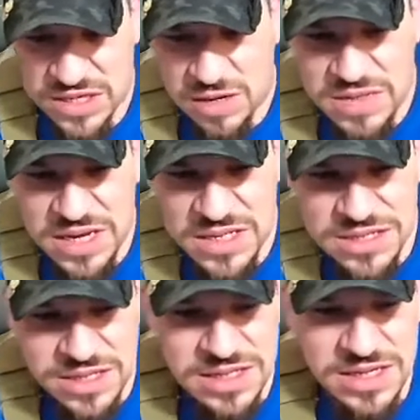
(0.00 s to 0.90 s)
update's
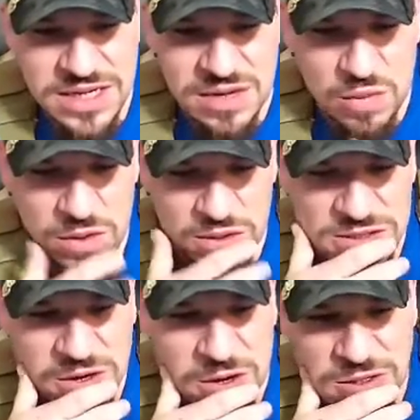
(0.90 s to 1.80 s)
done, and we'll
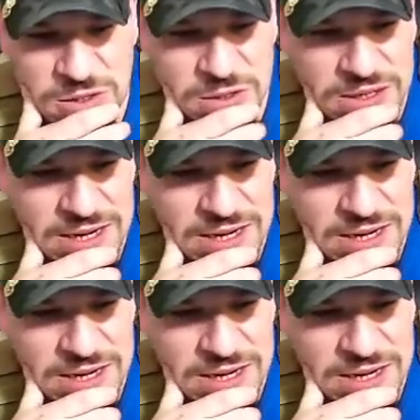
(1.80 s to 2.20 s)
start doing